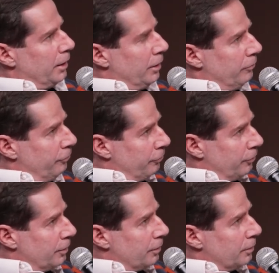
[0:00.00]

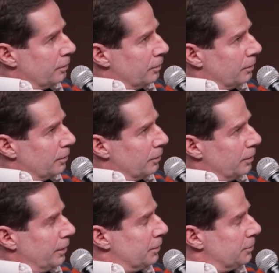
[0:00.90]
If
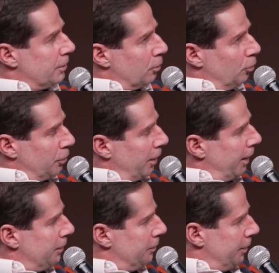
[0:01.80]
it's a good
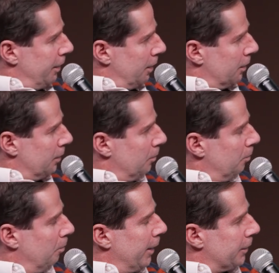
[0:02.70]
idea,
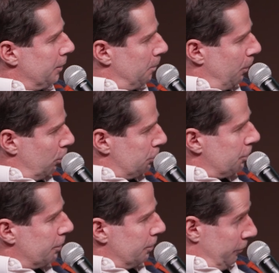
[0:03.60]
but the
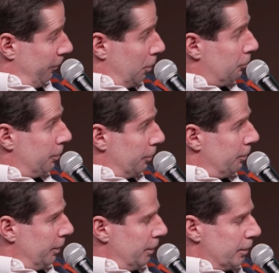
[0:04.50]
founder
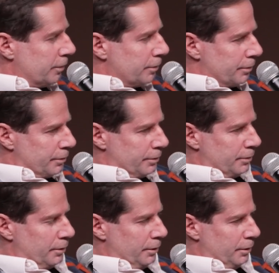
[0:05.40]

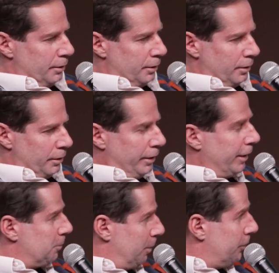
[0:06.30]
is
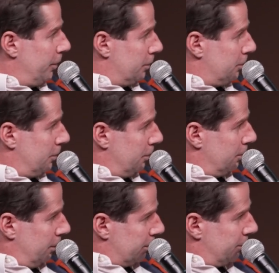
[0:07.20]
inexperienced,
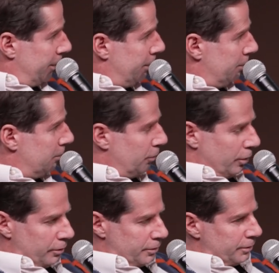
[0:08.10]
let's say,
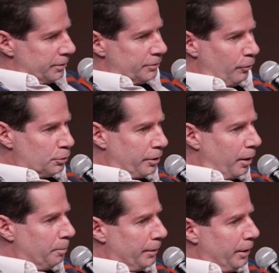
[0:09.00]
this is his first
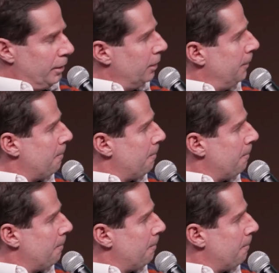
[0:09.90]
company,